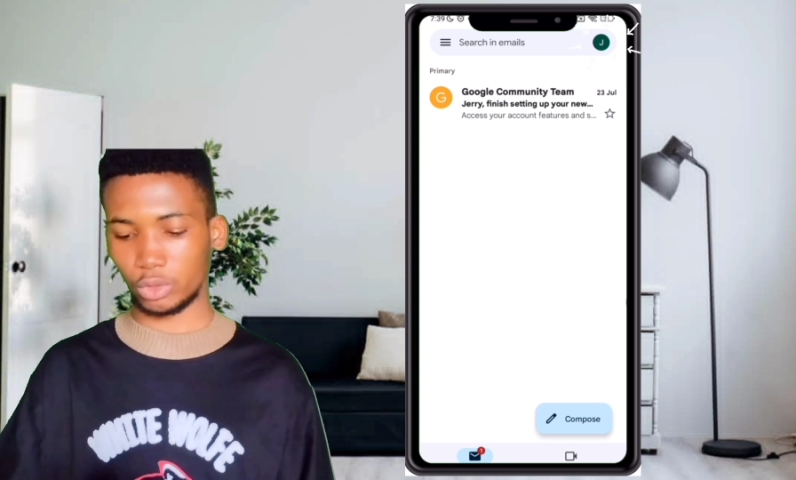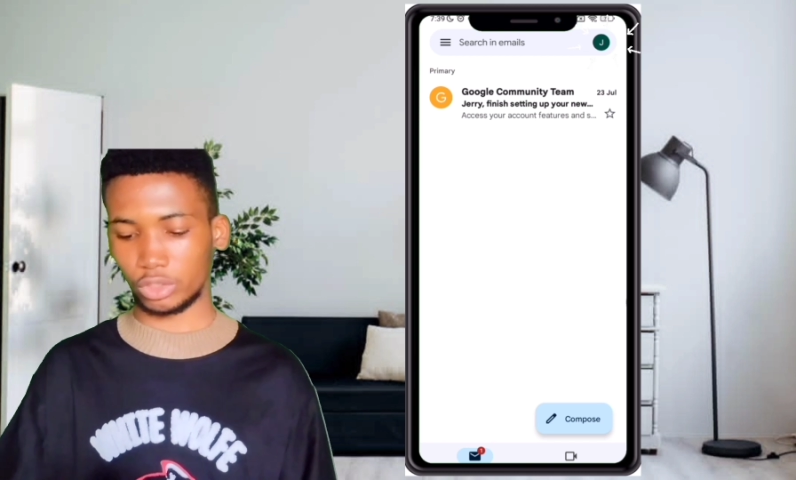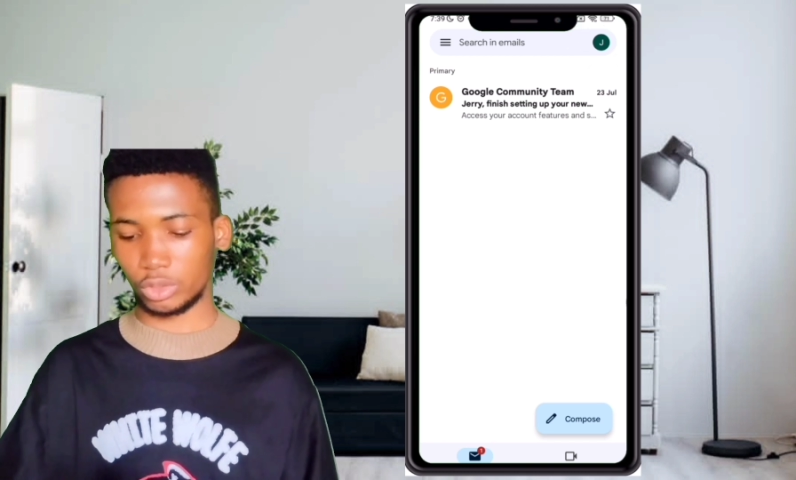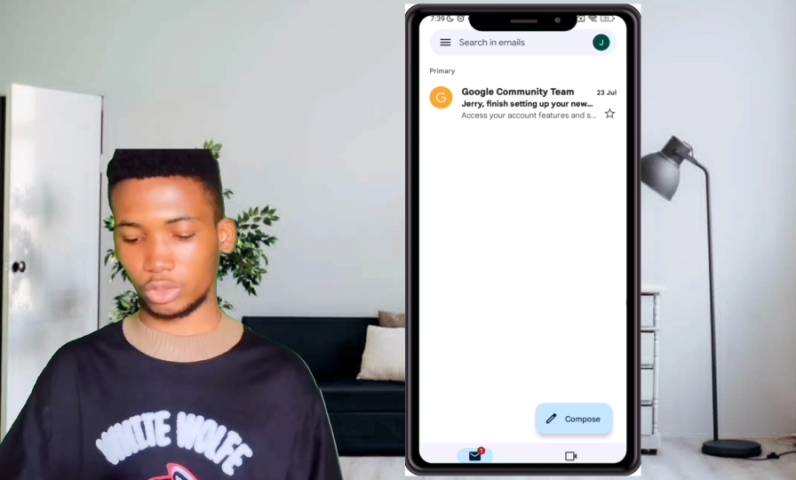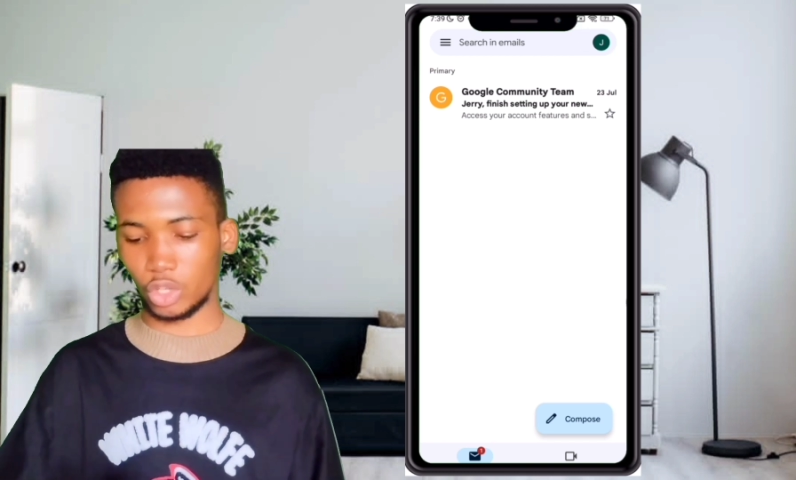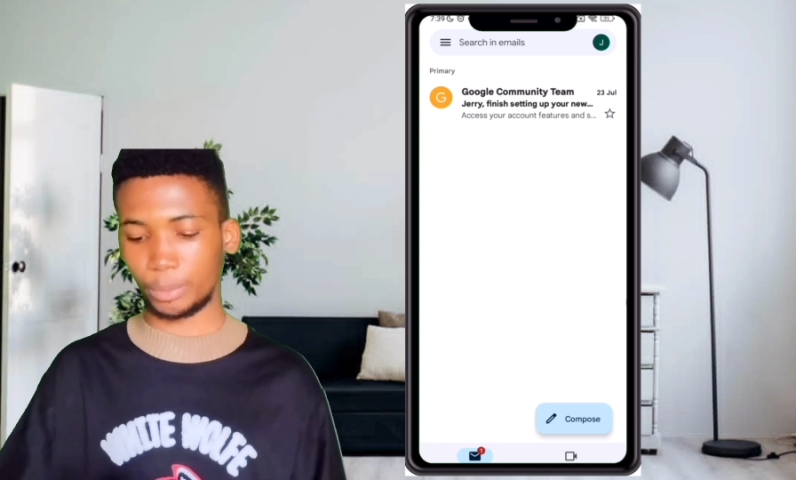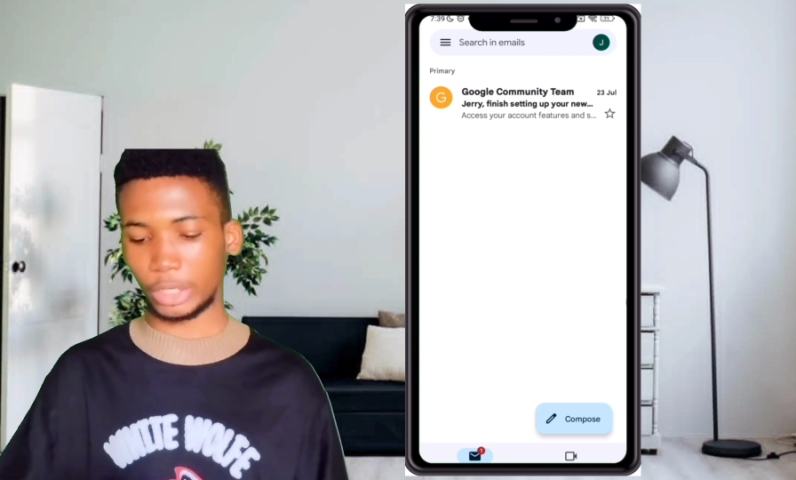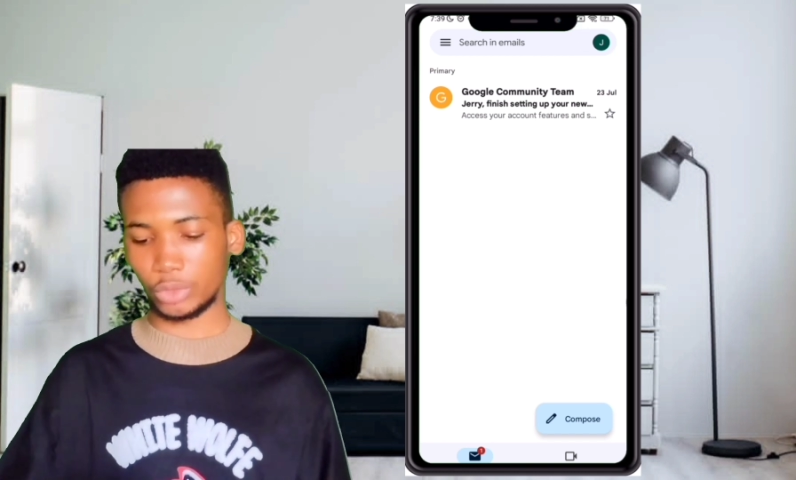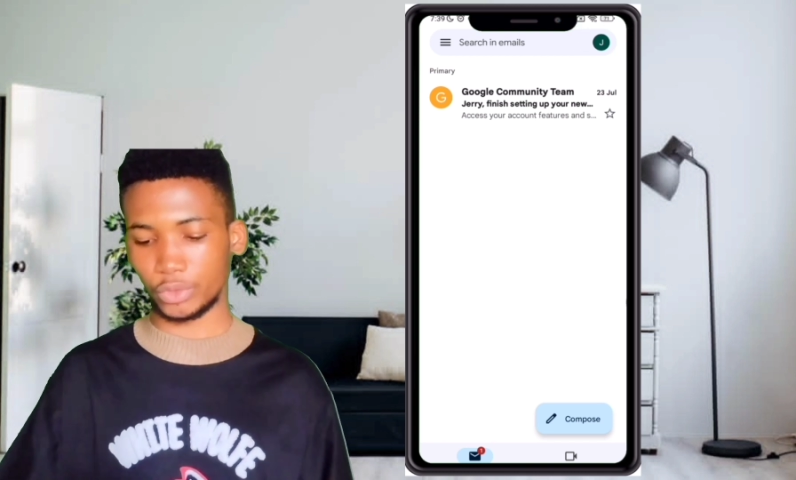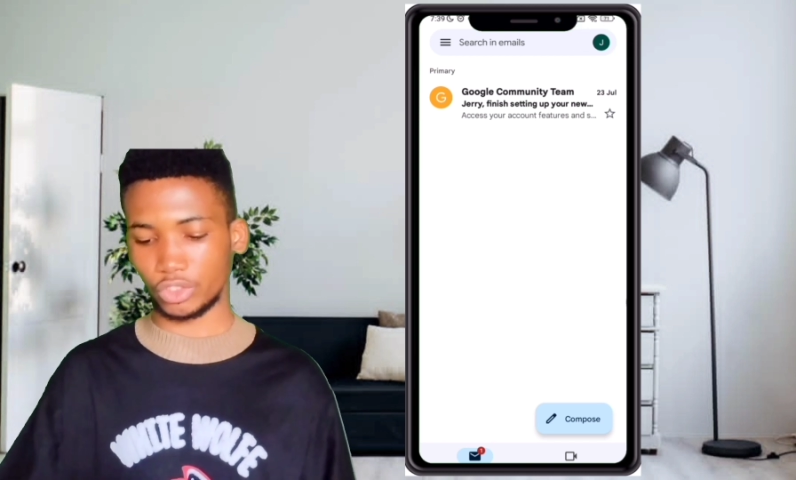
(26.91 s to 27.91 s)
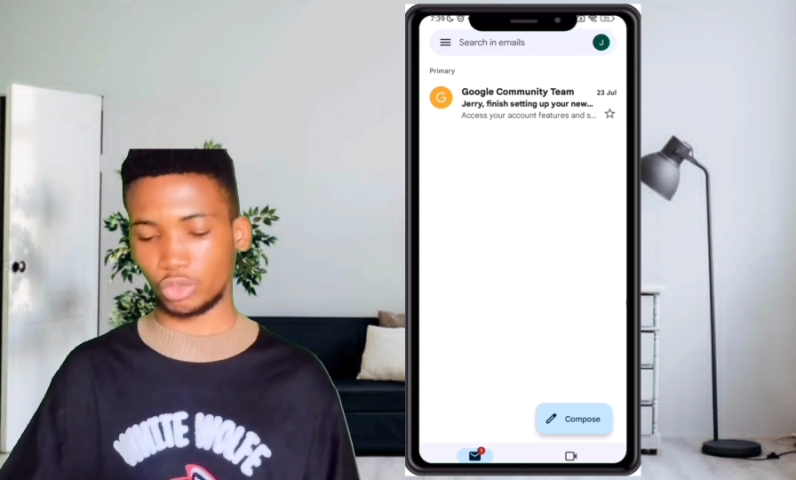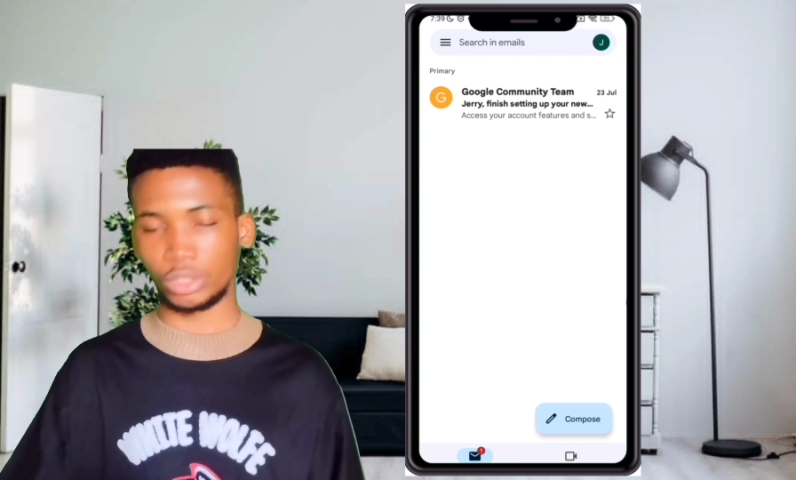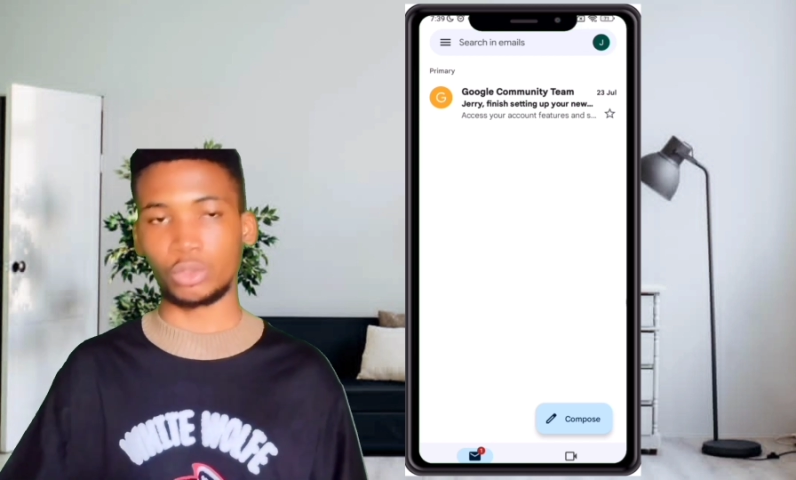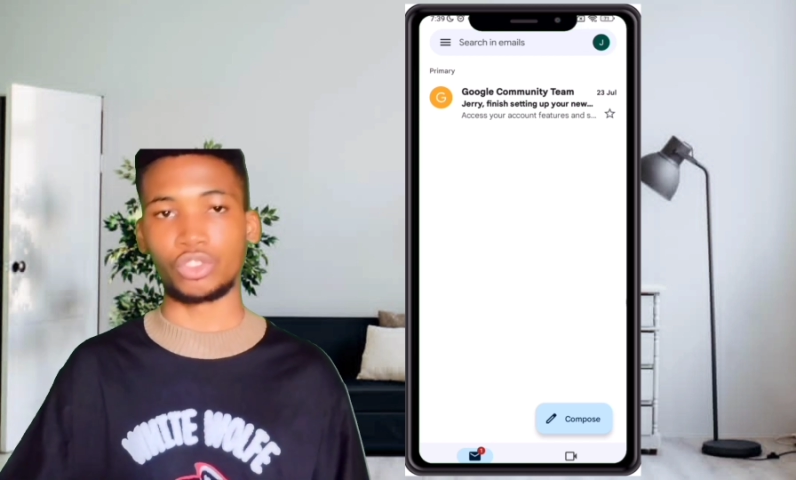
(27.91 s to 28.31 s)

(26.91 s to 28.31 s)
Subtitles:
in the top right of your screen,